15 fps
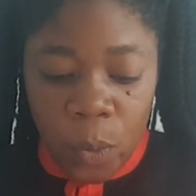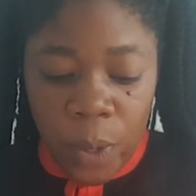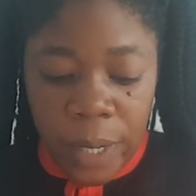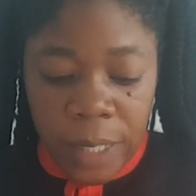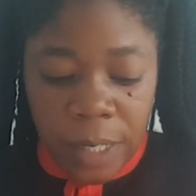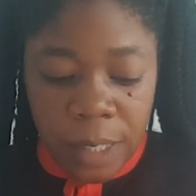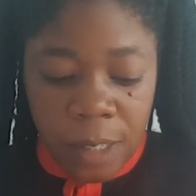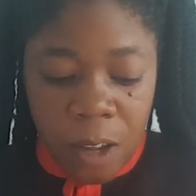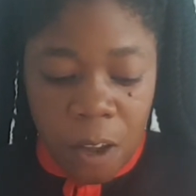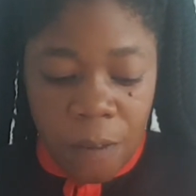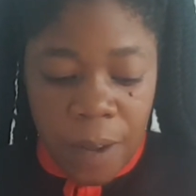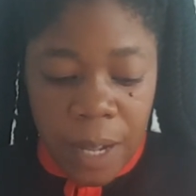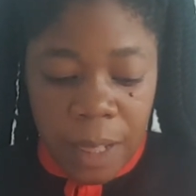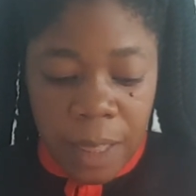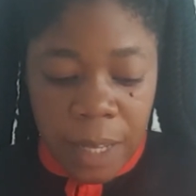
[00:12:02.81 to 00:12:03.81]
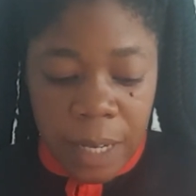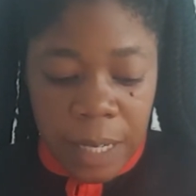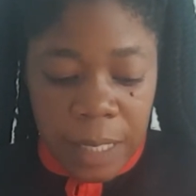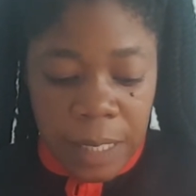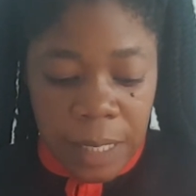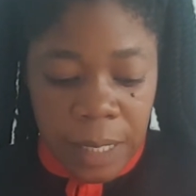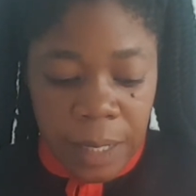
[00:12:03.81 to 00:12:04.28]
we discovered
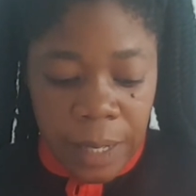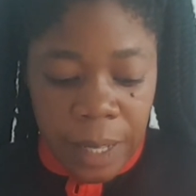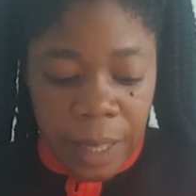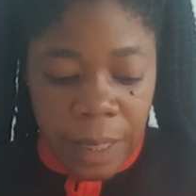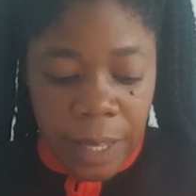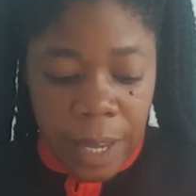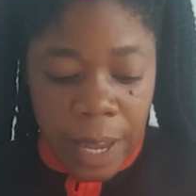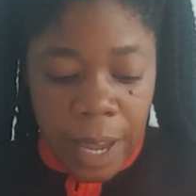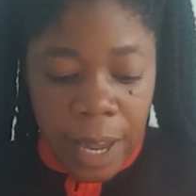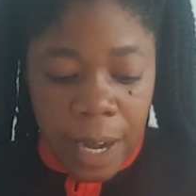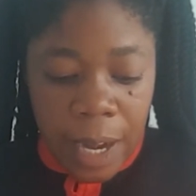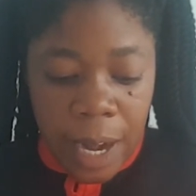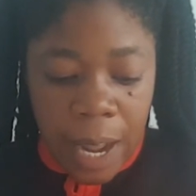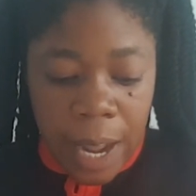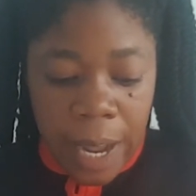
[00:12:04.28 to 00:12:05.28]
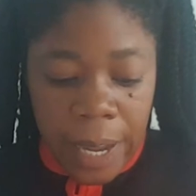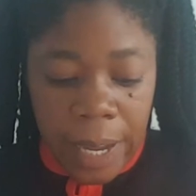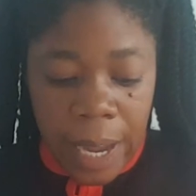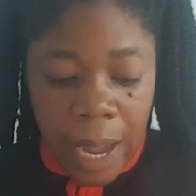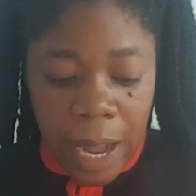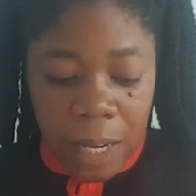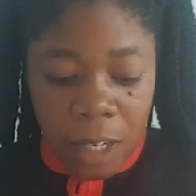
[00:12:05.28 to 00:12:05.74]
that the
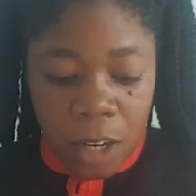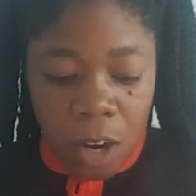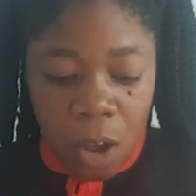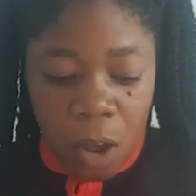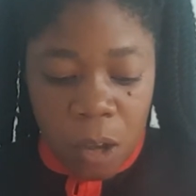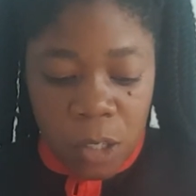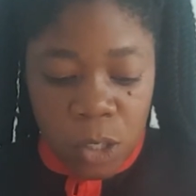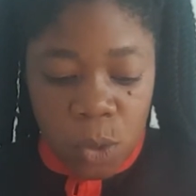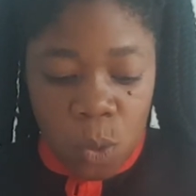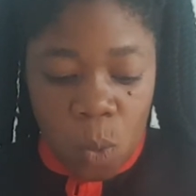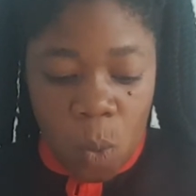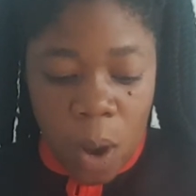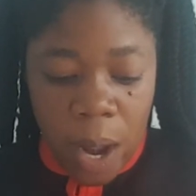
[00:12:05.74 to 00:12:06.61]
airline had lost